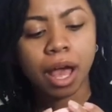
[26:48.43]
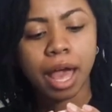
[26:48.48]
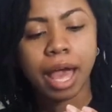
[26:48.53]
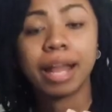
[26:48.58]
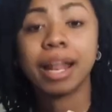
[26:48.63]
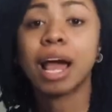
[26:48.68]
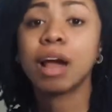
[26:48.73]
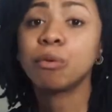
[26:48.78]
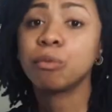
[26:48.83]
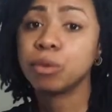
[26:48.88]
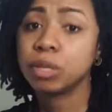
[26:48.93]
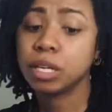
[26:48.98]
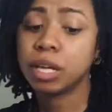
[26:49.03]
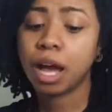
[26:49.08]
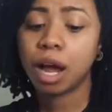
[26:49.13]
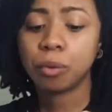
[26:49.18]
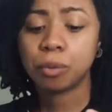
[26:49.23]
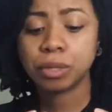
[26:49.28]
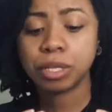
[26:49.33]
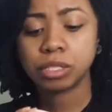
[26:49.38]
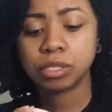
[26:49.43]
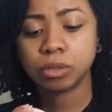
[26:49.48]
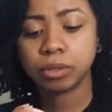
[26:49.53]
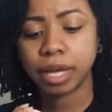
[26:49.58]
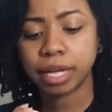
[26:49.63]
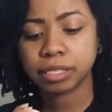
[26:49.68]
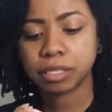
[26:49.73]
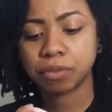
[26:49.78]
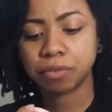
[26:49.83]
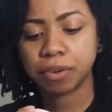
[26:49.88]
And I really do
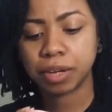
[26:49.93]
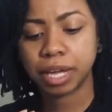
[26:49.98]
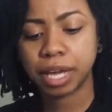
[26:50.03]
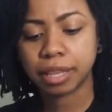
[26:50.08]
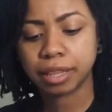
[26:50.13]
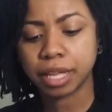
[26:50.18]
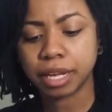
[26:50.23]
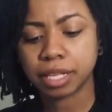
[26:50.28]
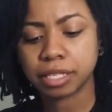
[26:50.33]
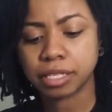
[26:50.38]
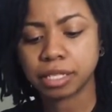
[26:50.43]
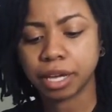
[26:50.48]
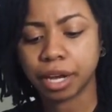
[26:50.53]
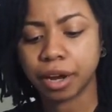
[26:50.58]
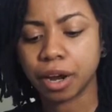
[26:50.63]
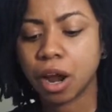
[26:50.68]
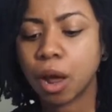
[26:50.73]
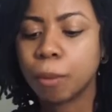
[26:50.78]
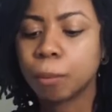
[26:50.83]
like to forget that it's there.